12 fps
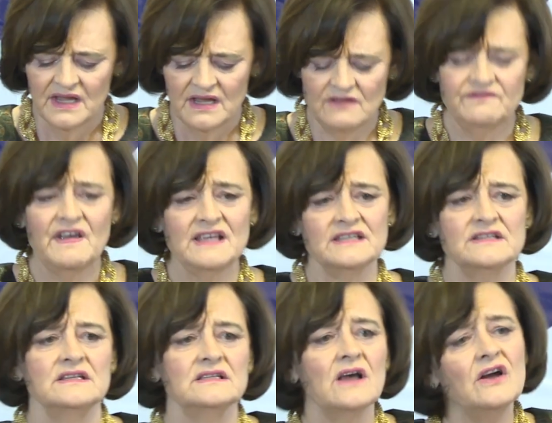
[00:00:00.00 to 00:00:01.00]

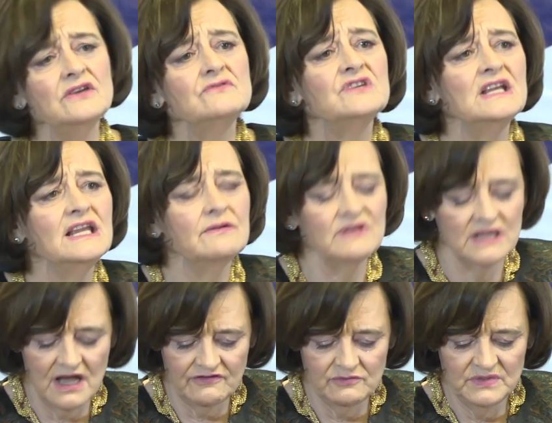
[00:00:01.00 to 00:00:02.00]
Investors, are you dealing with a
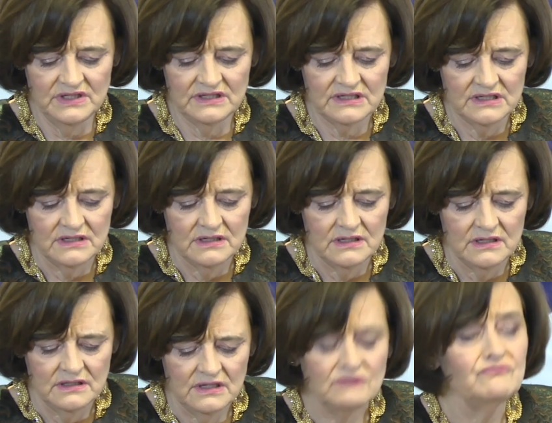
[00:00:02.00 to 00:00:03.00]
government
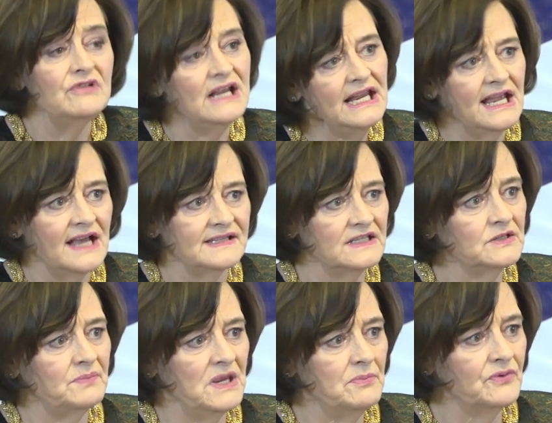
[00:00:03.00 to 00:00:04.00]
that really has its
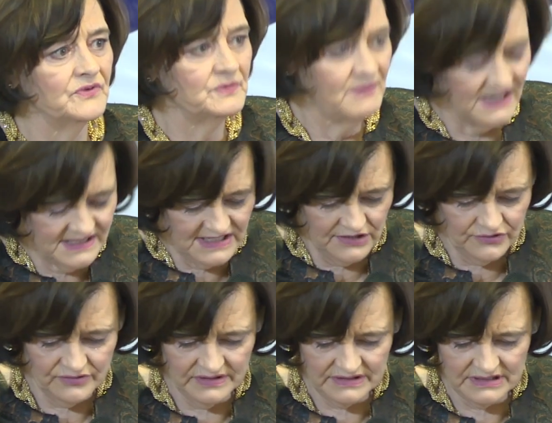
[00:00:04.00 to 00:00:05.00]
people's best
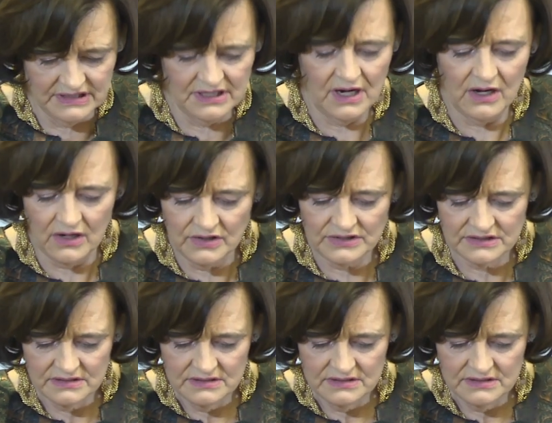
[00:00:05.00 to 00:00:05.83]
interests at heart?